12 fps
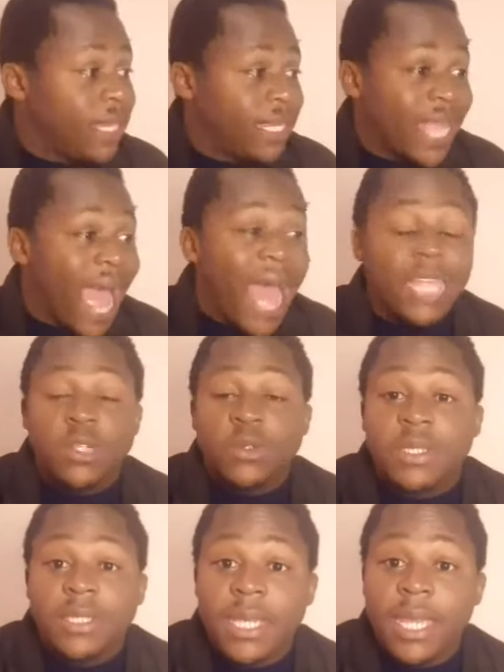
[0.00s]
at it, I
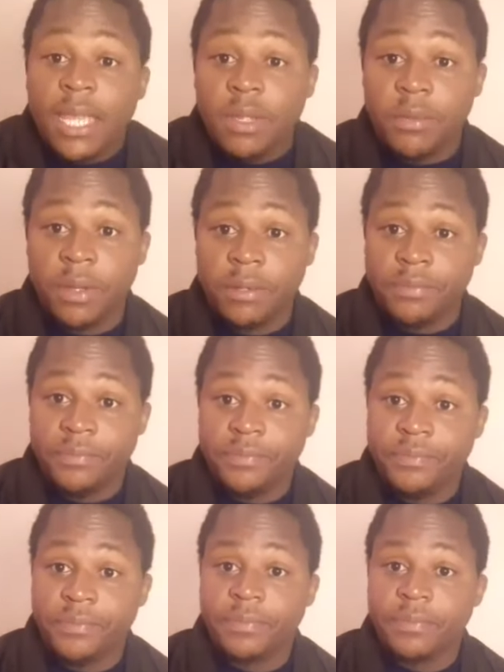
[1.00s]
don't see anyone.
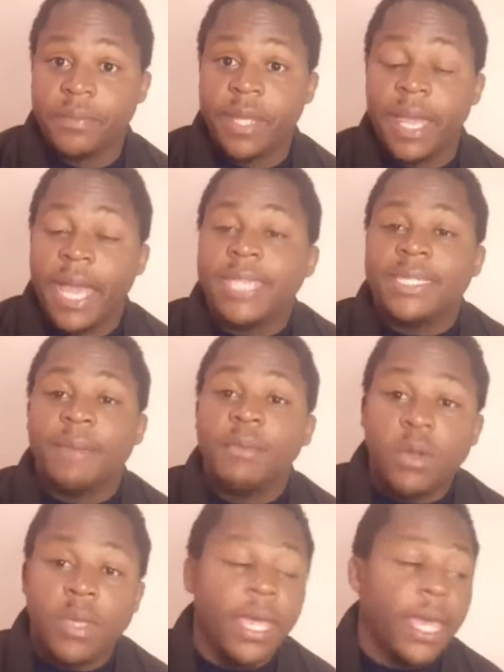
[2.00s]
As
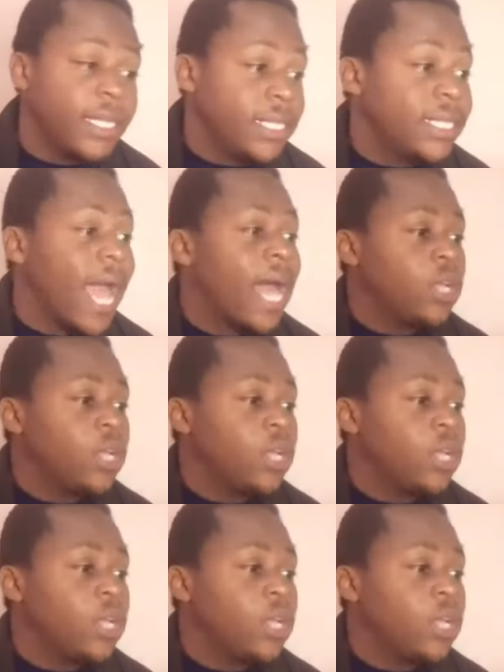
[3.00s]
I'm looking at it,